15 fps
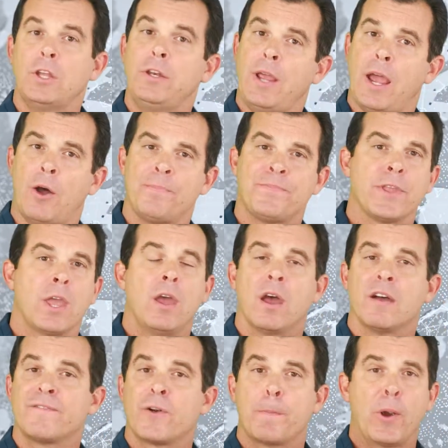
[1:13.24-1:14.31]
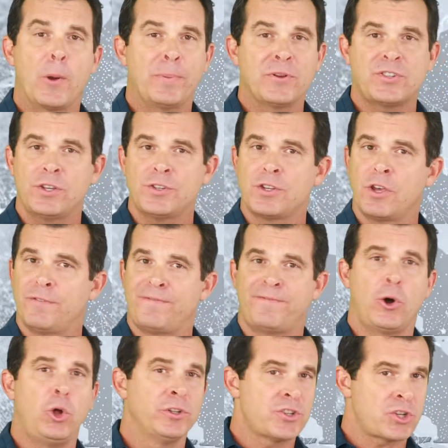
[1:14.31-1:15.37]
Now, for purposes of
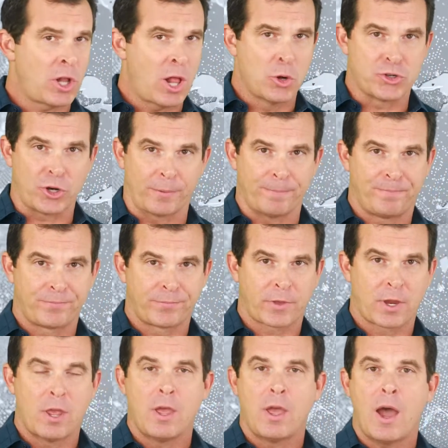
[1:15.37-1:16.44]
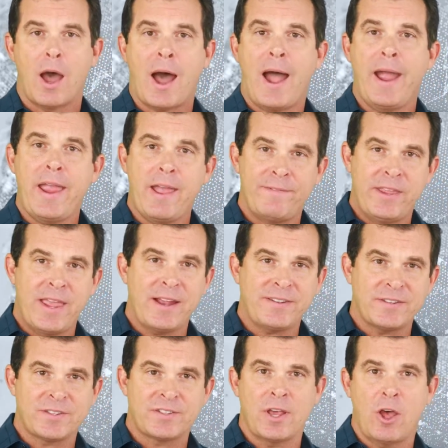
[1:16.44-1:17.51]
full disclosure, I have
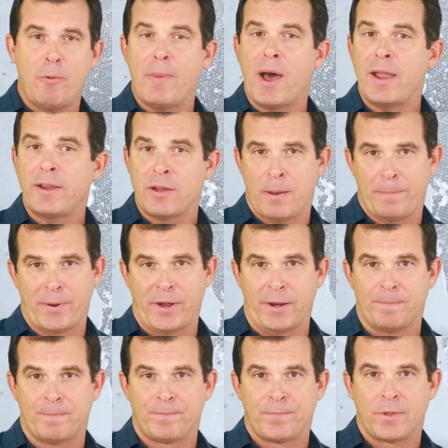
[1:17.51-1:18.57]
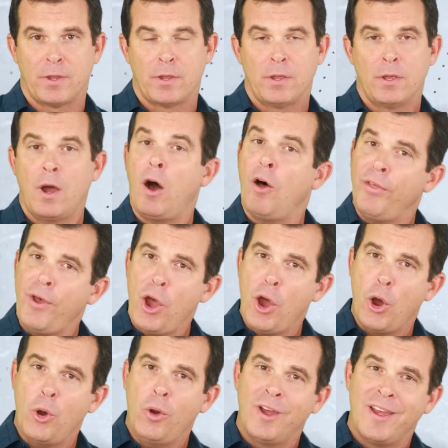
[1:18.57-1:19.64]
yet to sell my company.
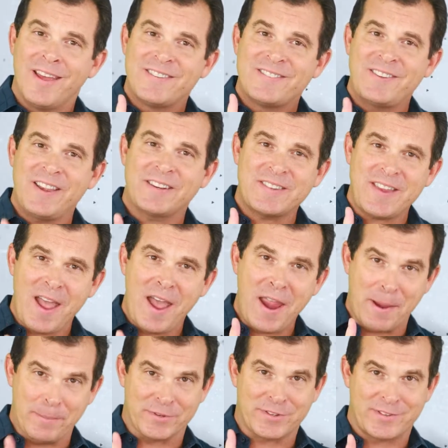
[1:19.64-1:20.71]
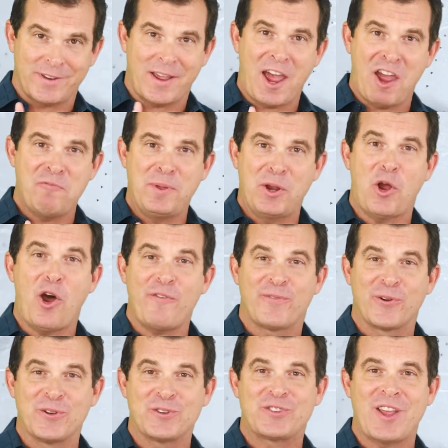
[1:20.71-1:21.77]
Although 6 times I've been
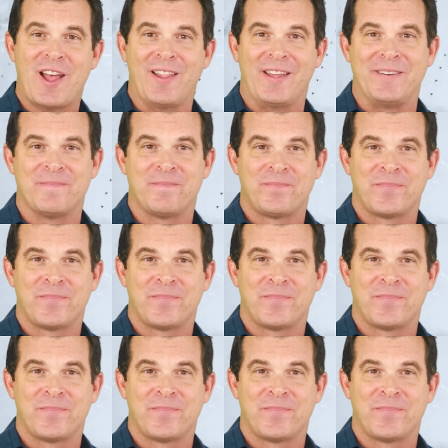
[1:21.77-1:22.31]
offered to sell it.